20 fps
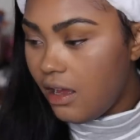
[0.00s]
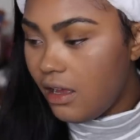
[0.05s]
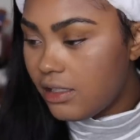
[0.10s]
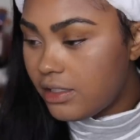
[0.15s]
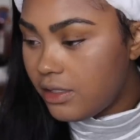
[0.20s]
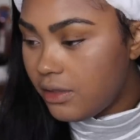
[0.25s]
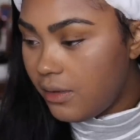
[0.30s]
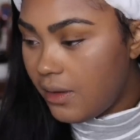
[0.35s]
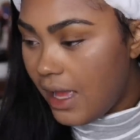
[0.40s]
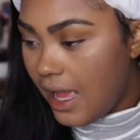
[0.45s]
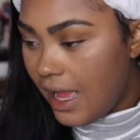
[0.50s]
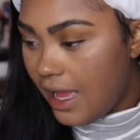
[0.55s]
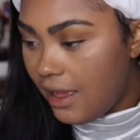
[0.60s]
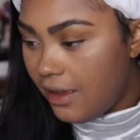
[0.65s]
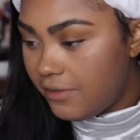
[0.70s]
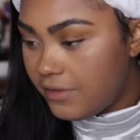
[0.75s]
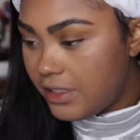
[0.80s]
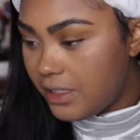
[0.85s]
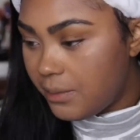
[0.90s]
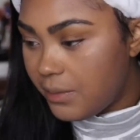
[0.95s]
also
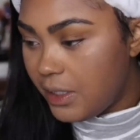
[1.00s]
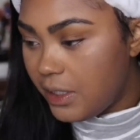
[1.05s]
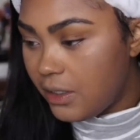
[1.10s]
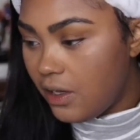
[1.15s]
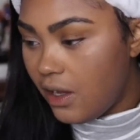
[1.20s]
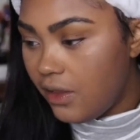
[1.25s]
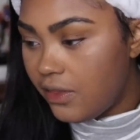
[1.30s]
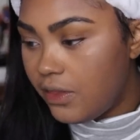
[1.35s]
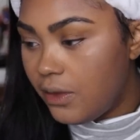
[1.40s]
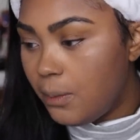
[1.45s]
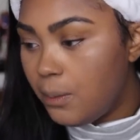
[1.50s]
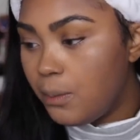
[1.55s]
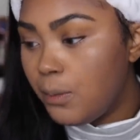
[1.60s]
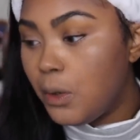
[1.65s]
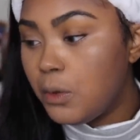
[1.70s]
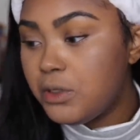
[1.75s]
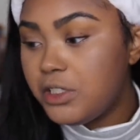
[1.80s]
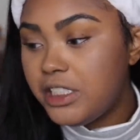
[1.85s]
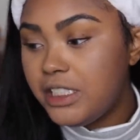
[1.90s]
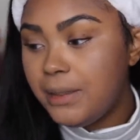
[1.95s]
have something called the
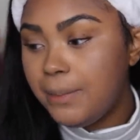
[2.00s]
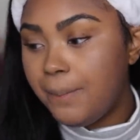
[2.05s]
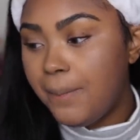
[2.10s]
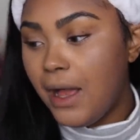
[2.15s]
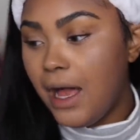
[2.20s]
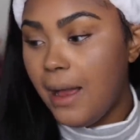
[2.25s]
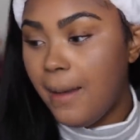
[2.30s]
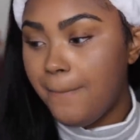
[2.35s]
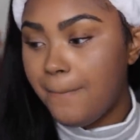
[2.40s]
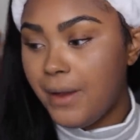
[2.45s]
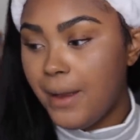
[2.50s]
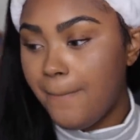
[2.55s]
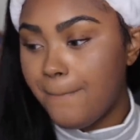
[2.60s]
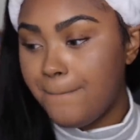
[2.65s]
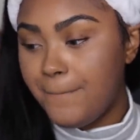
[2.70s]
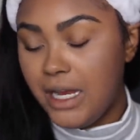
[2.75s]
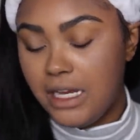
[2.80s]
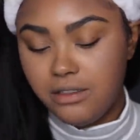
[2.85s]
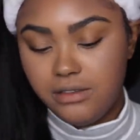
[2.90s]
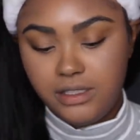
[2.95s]
Mochi Pop
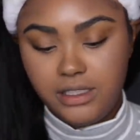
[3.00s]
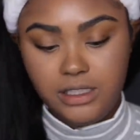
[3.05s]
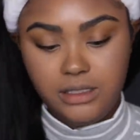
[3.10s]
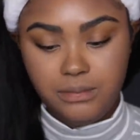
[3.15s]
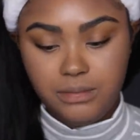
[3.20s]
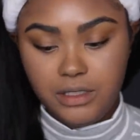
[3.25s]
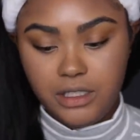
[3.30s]
Bouncy